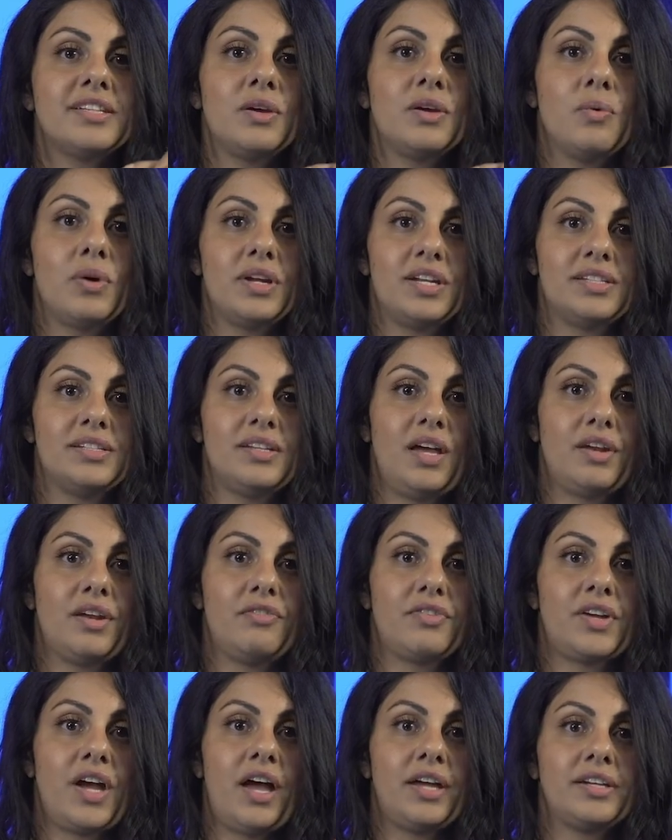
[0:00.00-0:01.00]
what is not
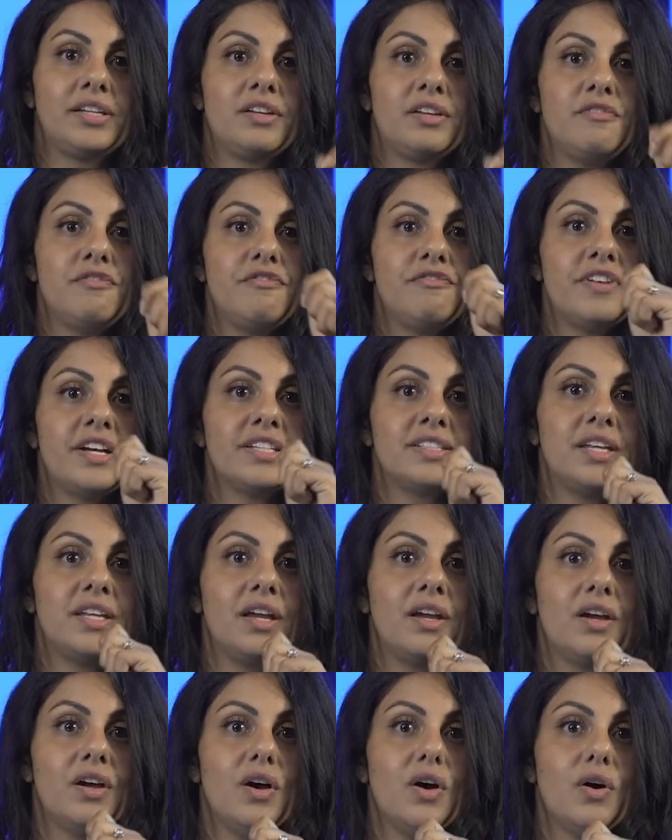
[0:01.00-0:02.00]
of God,
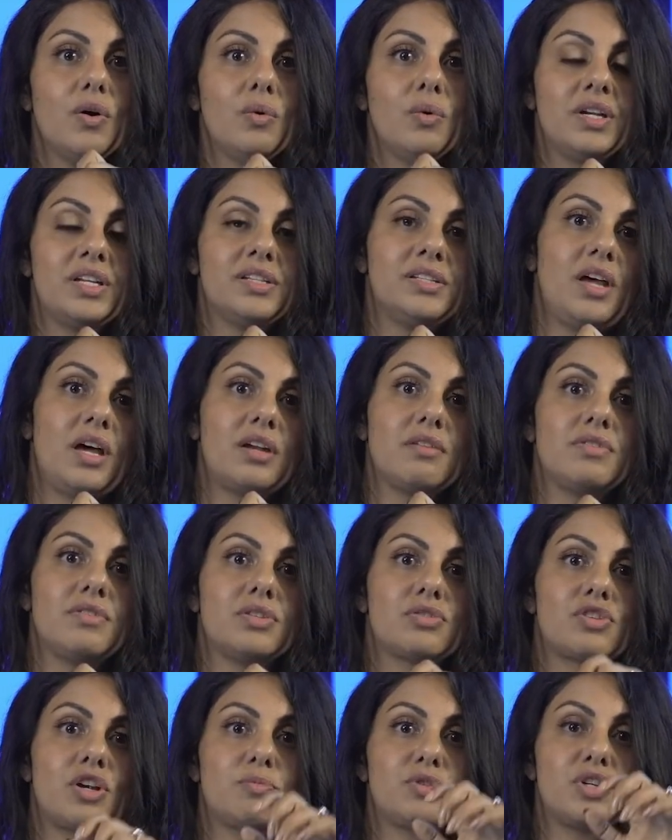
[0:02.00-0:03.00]
confessing what is not of the
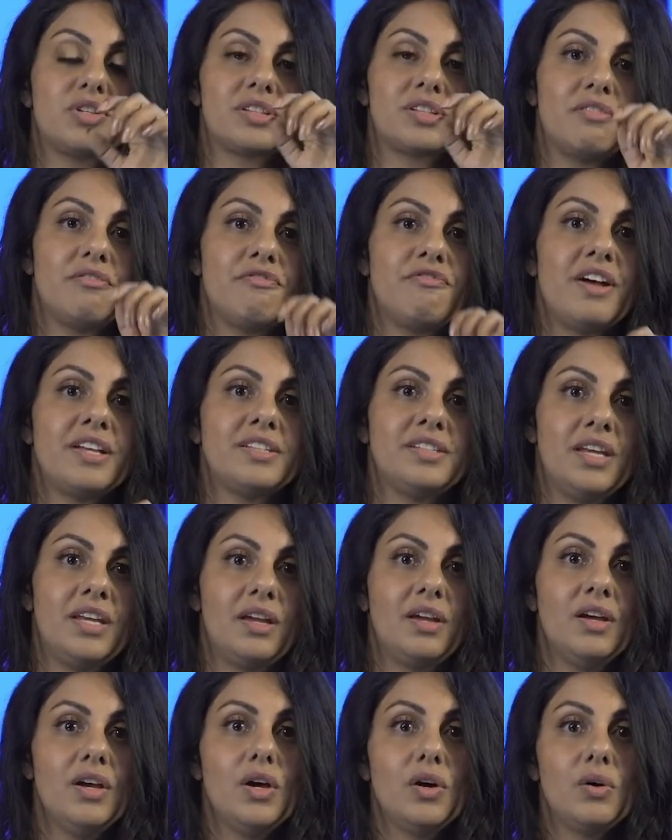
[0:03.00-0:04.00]
scriptures, confessing
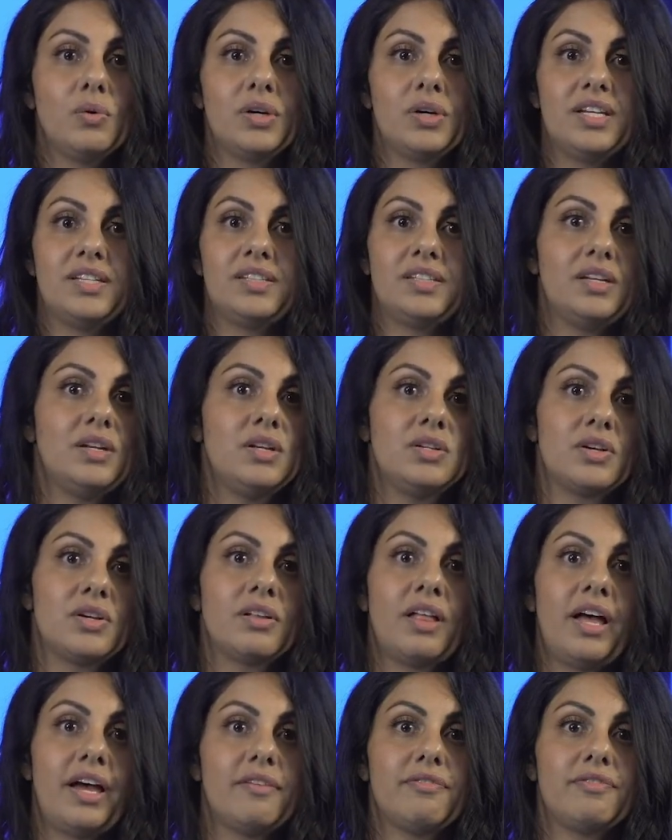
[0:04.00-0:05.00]
what is sin in your
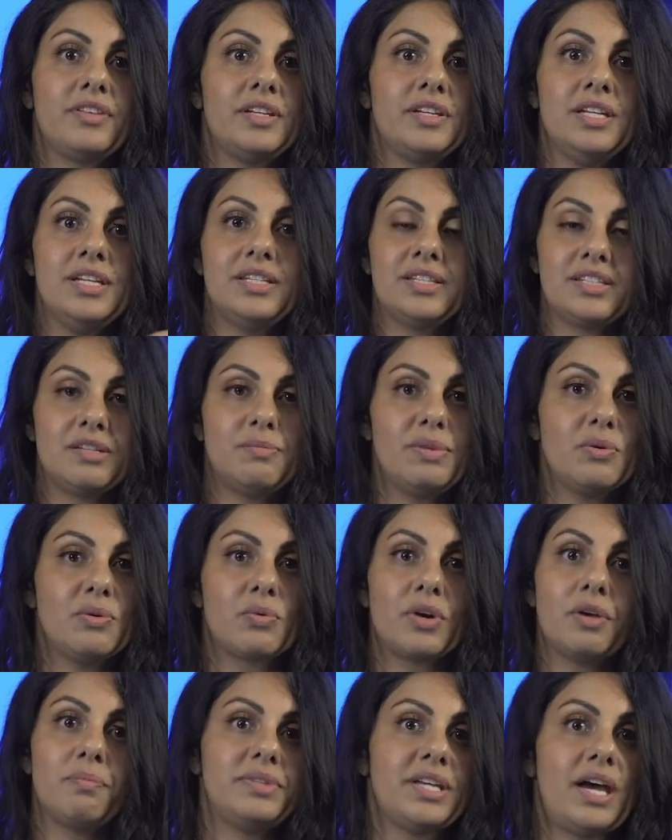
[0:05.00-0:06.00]
life that needs to be
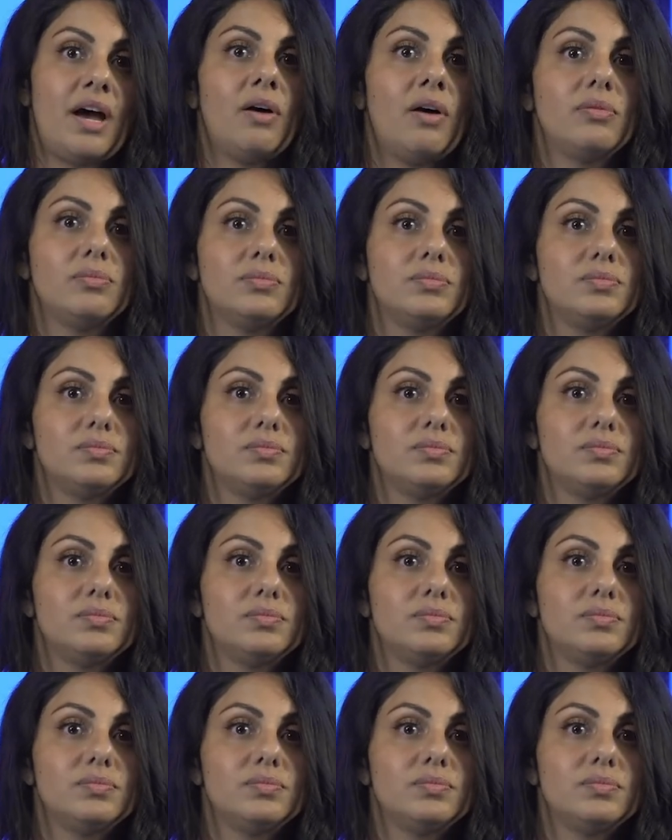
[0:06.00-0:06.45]
ripped out.